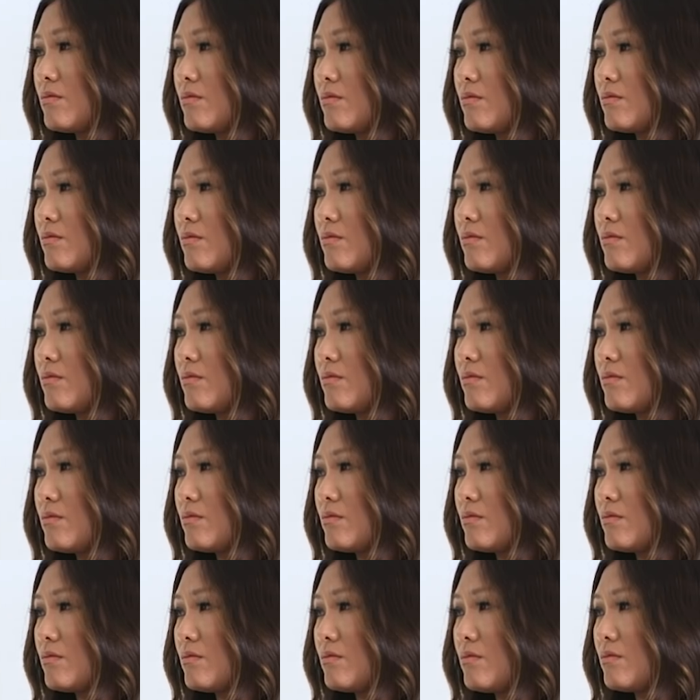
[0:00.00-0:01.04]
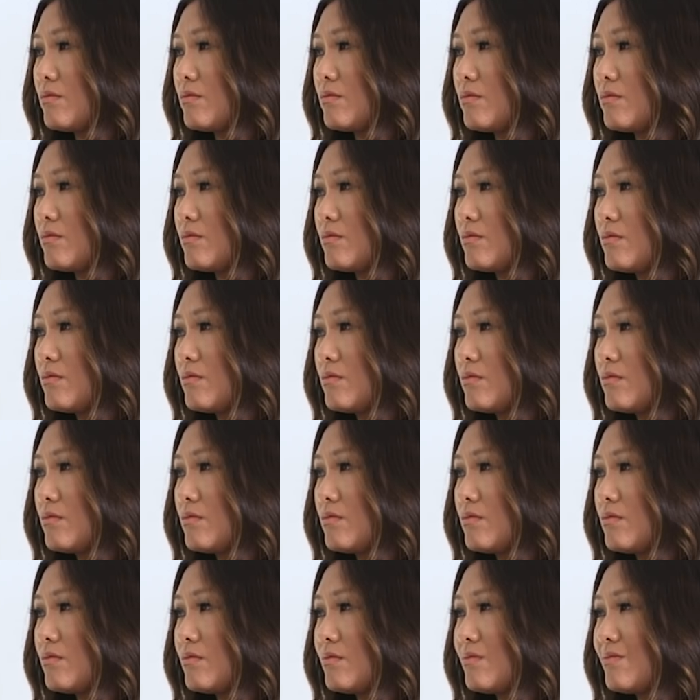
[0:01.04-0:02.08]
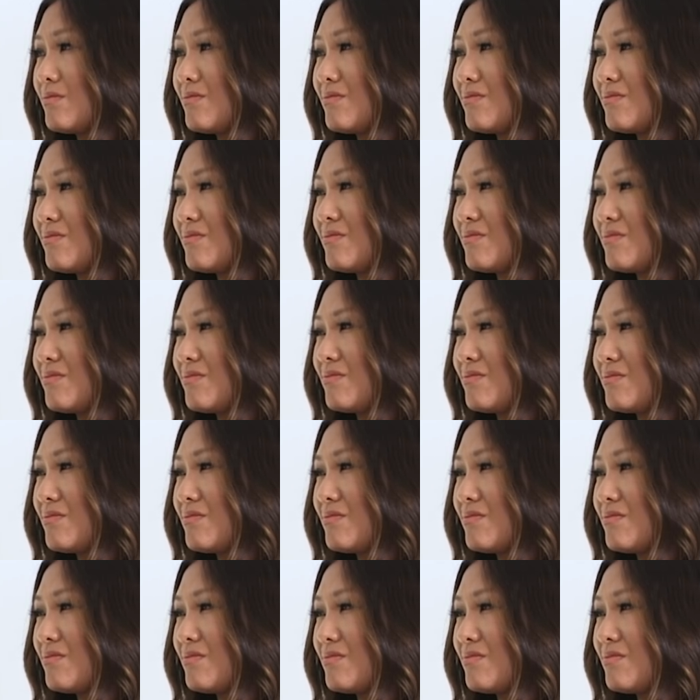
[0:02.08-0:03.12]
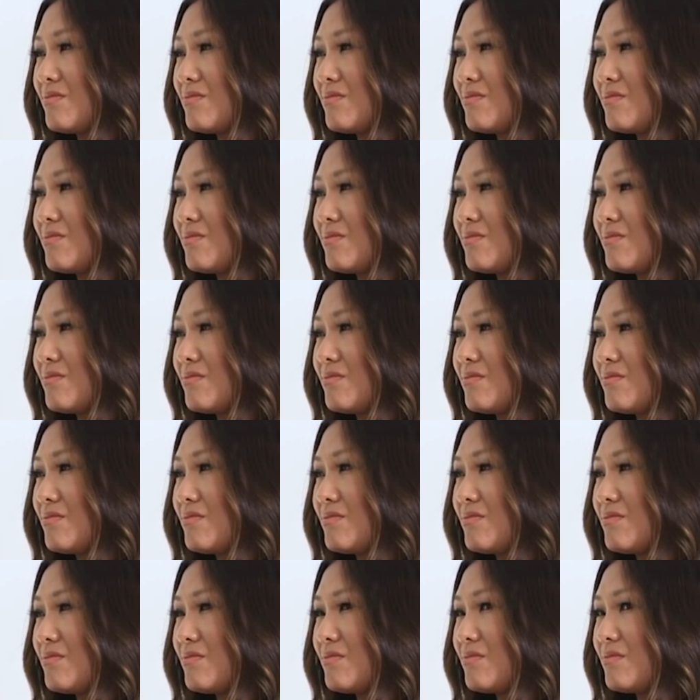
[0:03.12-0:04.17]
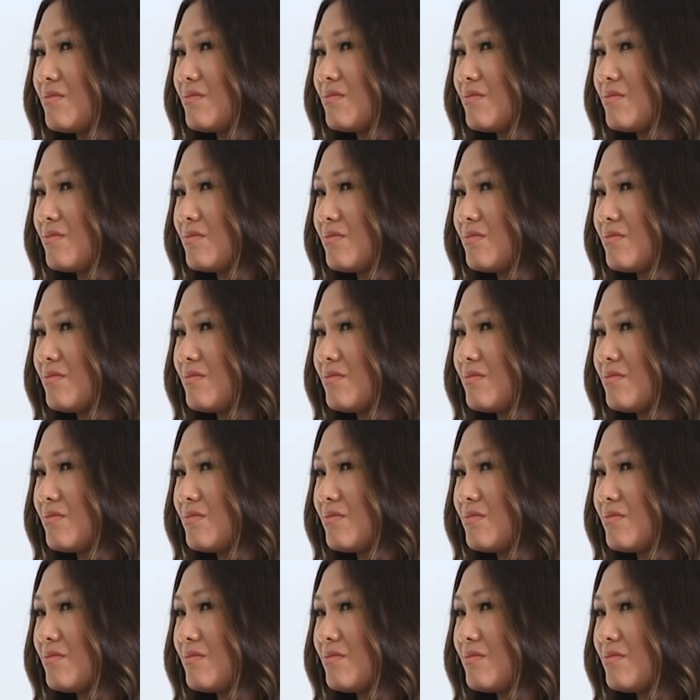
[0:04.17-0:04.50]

(not speaking)